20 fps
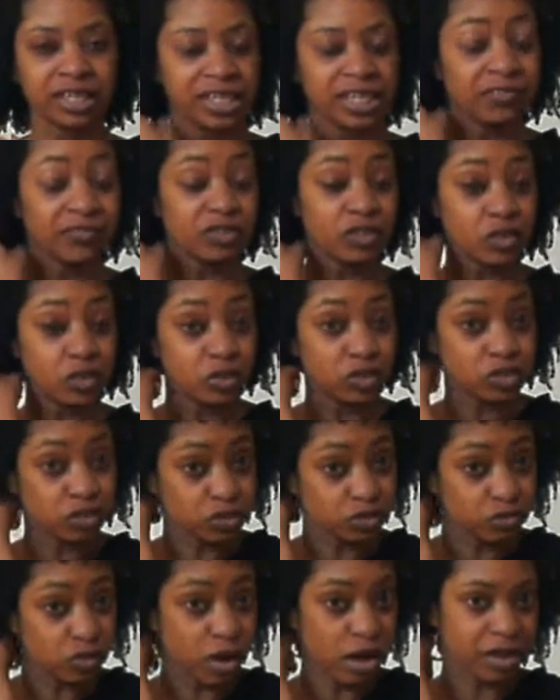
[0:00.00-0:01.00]
even though it's
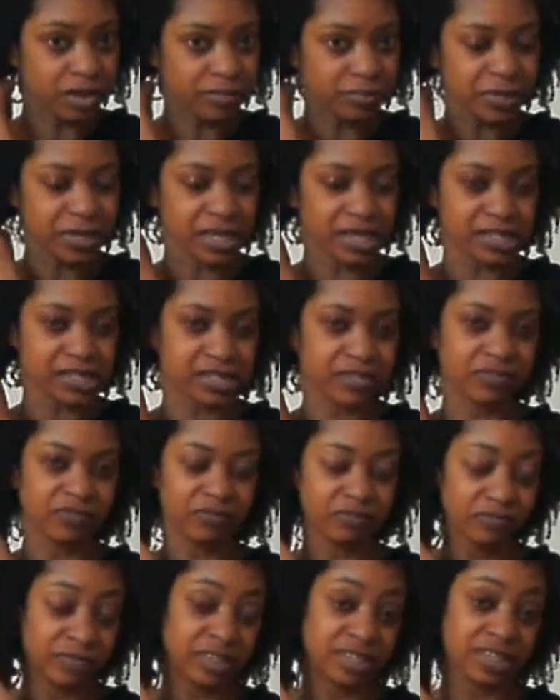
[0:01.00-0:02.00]
shrunk because of
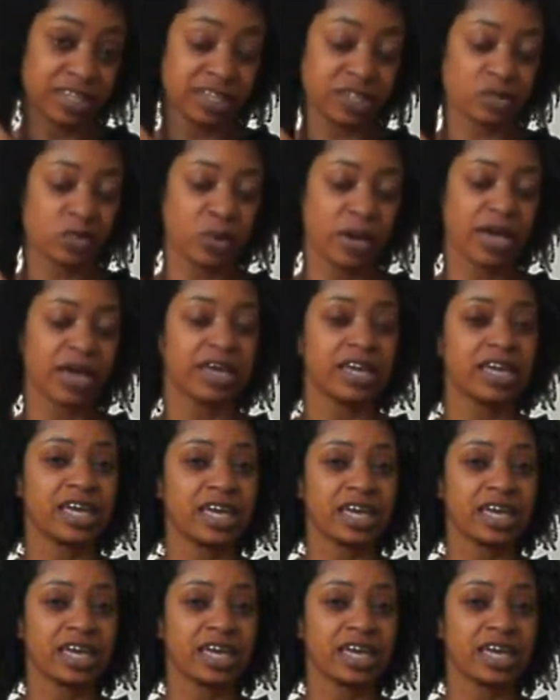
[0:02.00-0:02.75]
it is wet,